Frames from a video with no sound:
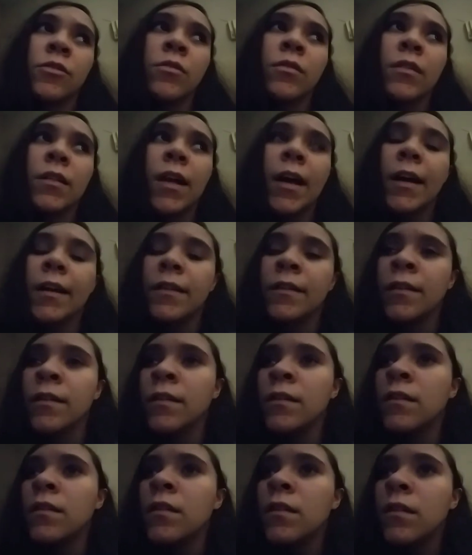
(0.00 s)
do a lot
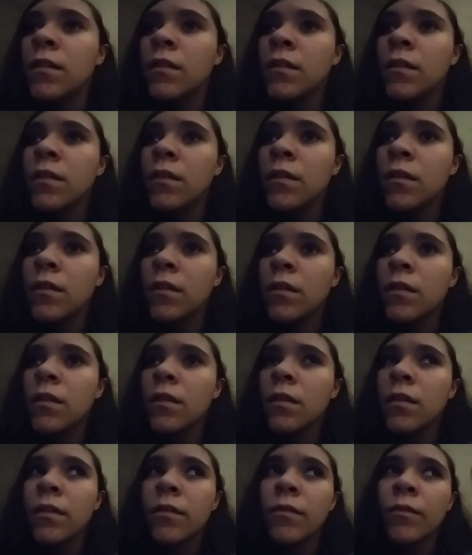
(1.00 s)
and
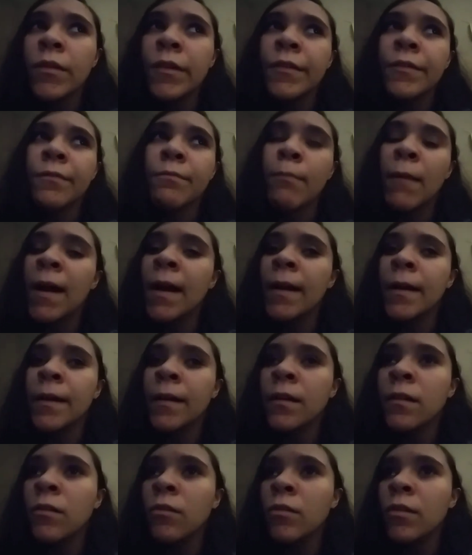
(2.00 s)
with my